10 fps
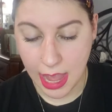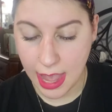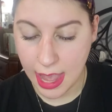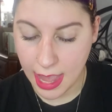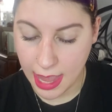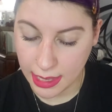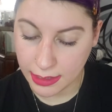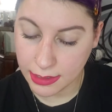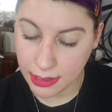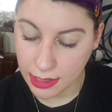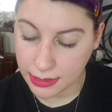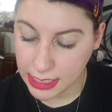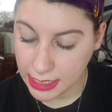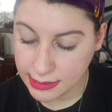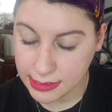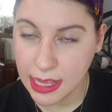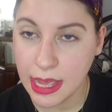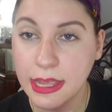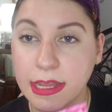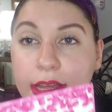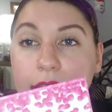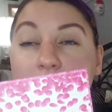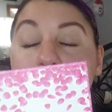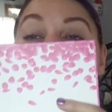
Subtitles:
And on the inside, this